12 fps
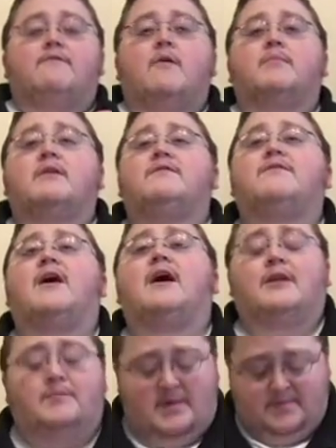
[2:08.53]
from the
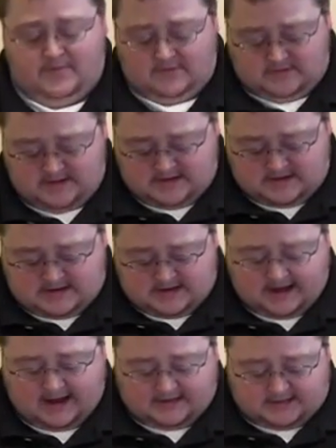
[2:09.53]
fine people
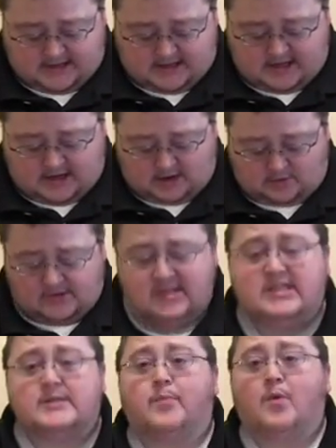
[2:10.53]
at the
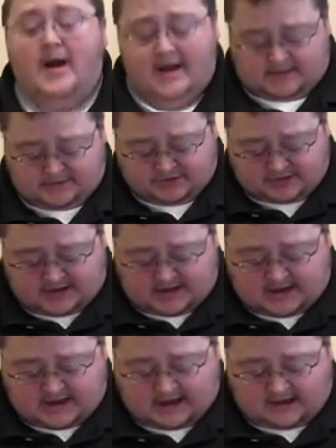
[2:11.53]
Hostess Brands
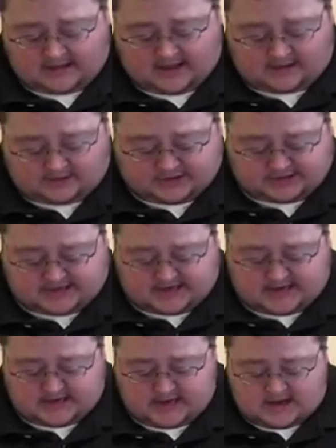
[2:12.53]

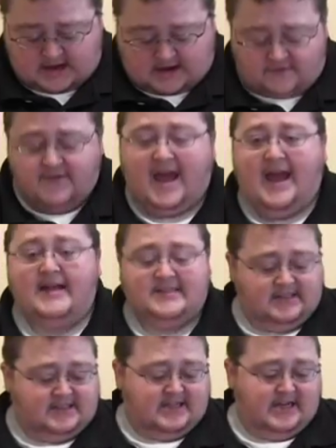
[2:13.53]
LLC of
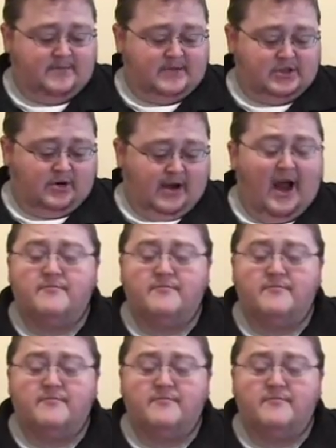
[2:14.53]
Kansas City, Missouri.